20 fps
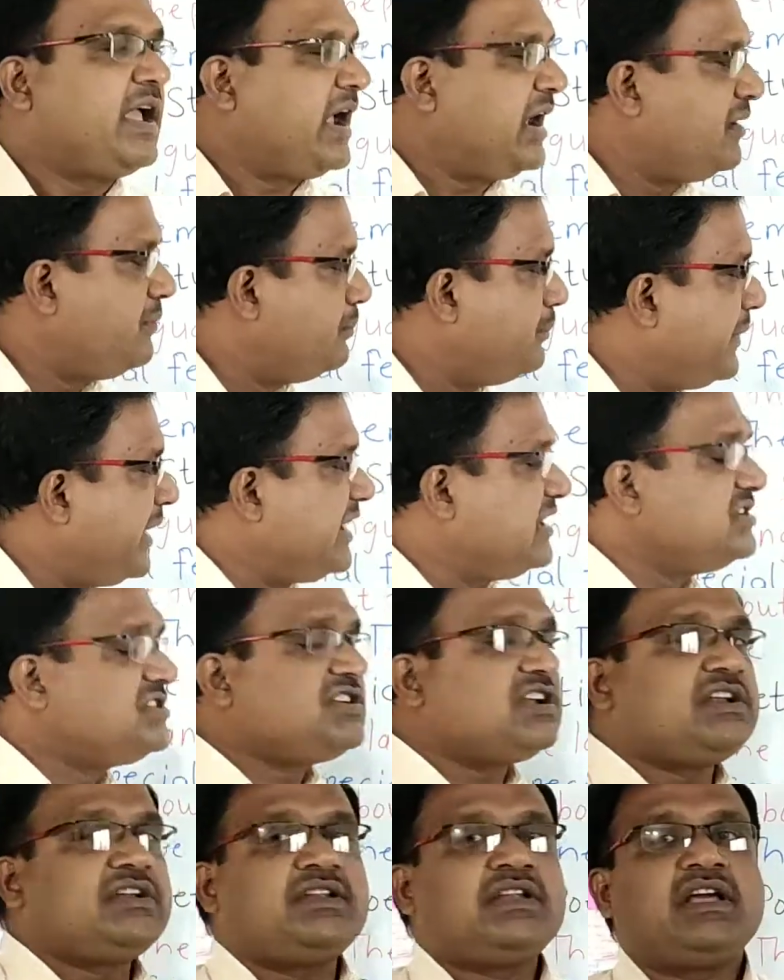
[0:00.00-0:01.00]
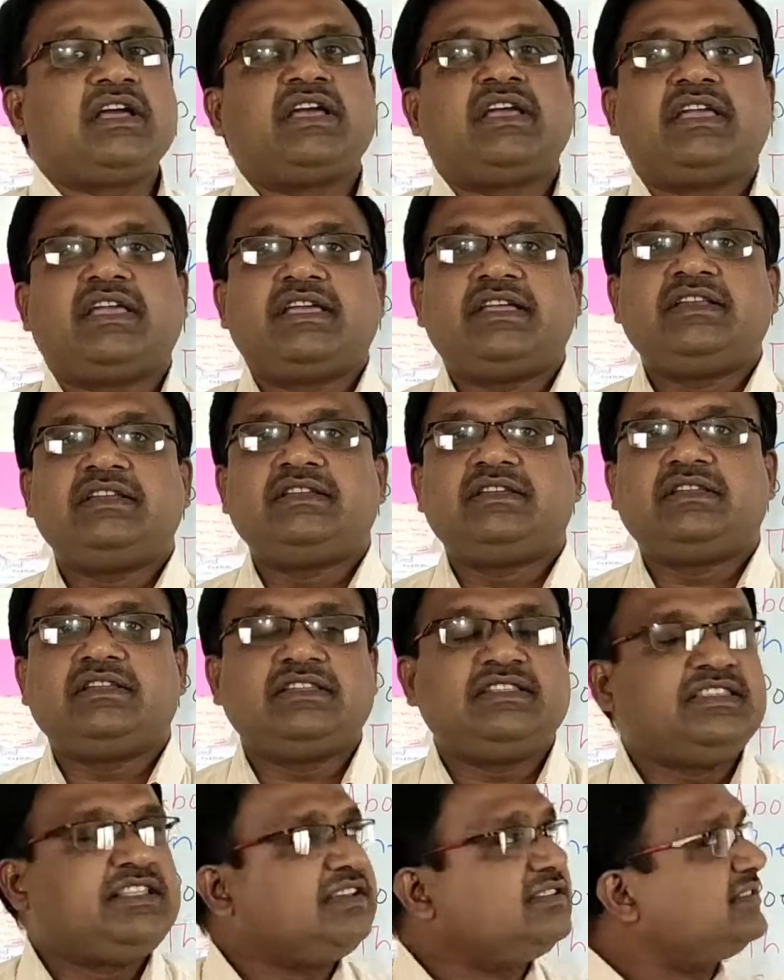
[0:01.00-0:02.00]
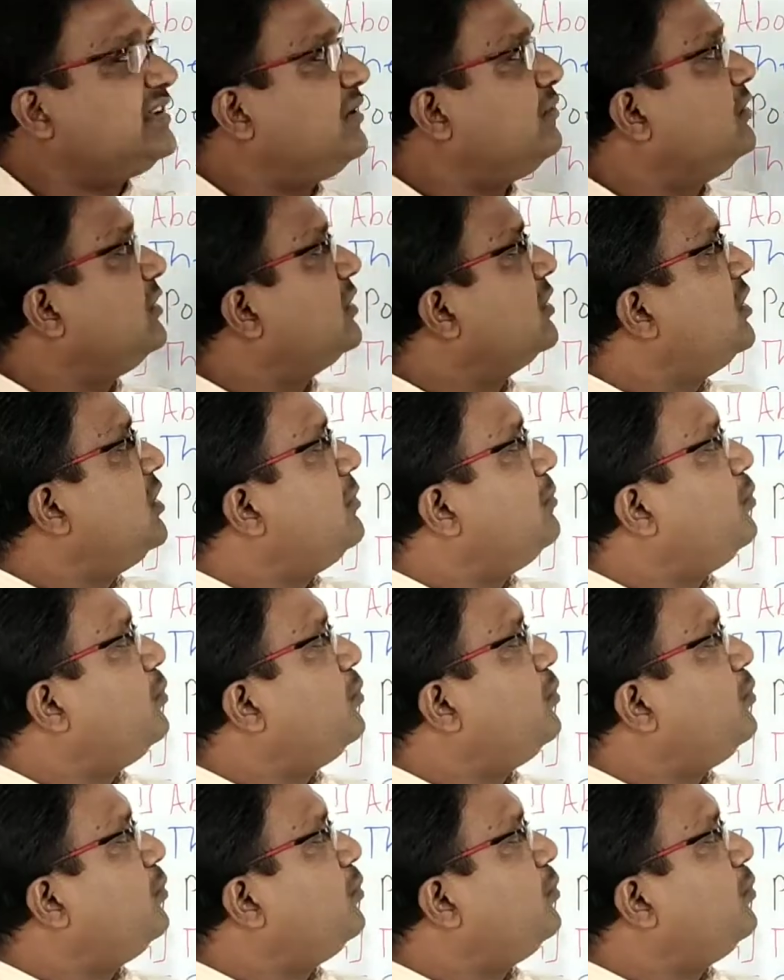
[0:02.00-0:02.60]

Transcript: and mention in this our